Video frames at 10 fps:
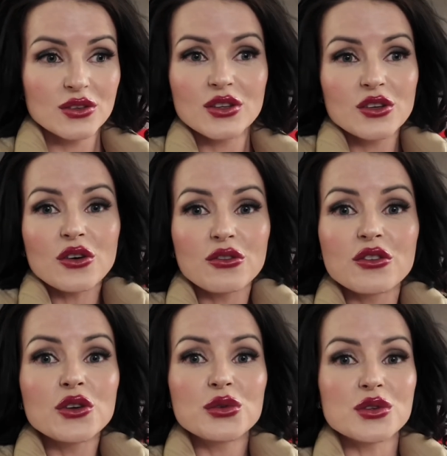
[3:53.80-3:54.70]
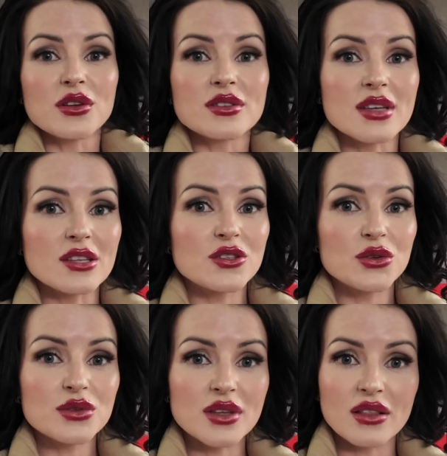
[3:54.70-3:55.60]
Your views on
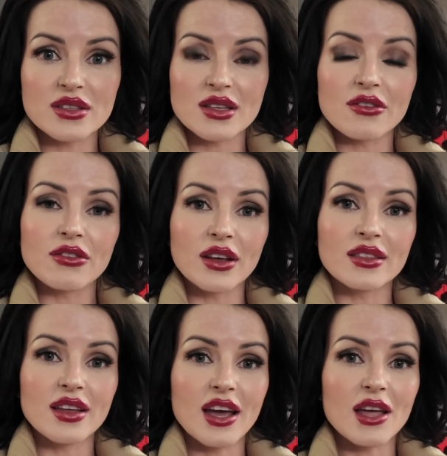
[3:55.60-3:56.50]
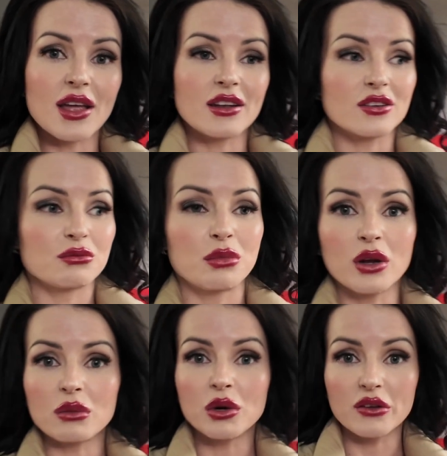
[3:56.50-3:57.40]
tattoos and stuff like that and
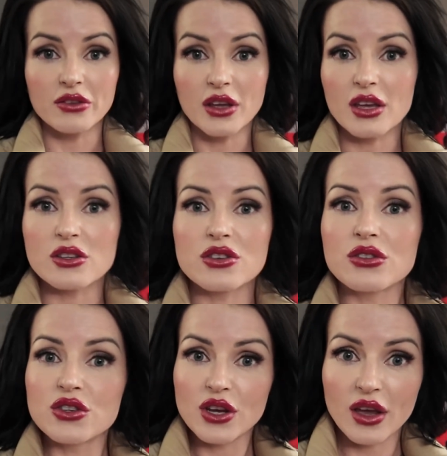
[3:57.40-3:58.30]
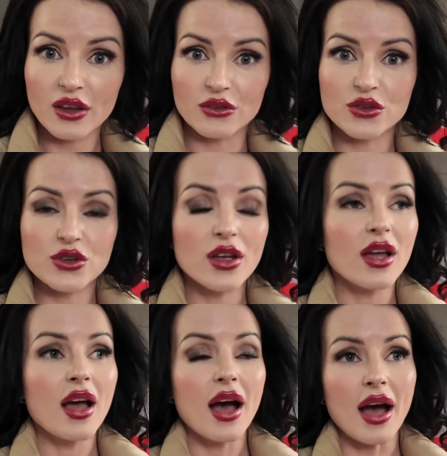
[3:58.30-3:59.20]
body modification change.
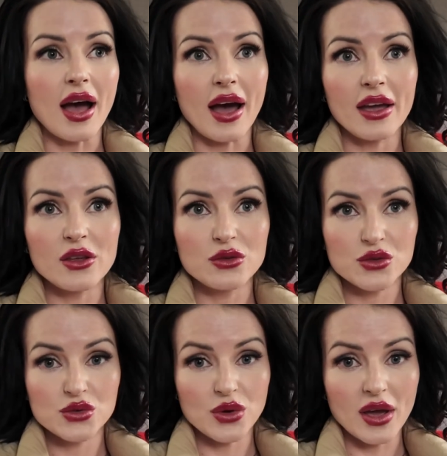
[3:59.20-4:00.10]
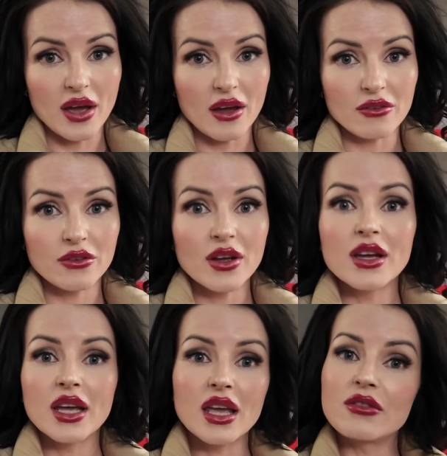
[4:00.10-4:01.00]
I used to have
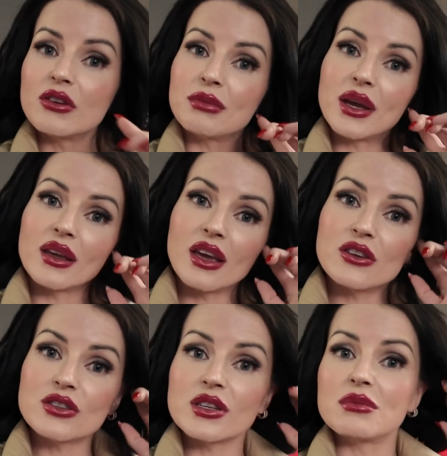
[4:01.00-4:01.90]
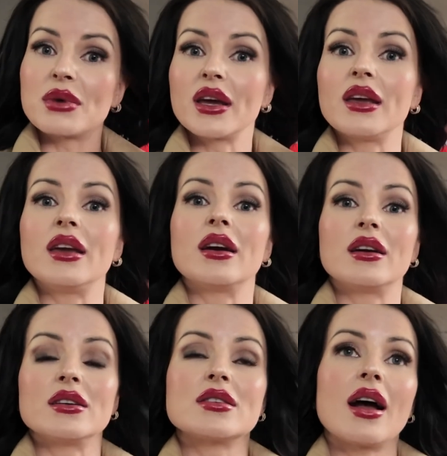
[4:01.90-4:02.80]
even my gauges in my
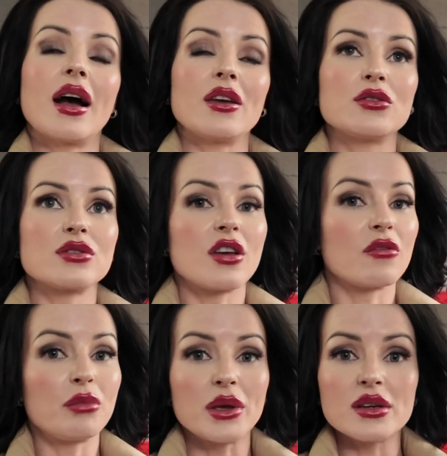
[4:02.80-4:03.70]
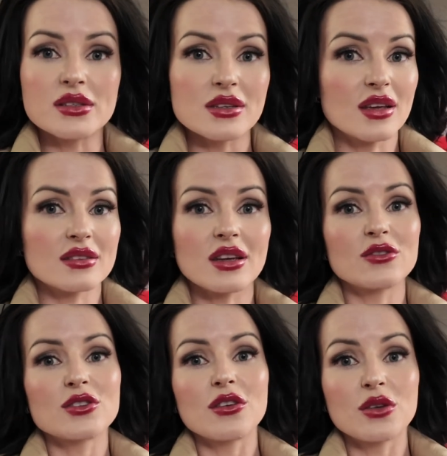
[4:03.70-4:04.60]
ears. I used to have piercings. I
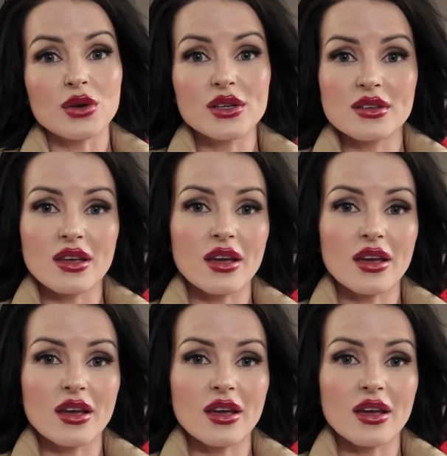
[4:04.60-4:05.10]
used to have crazy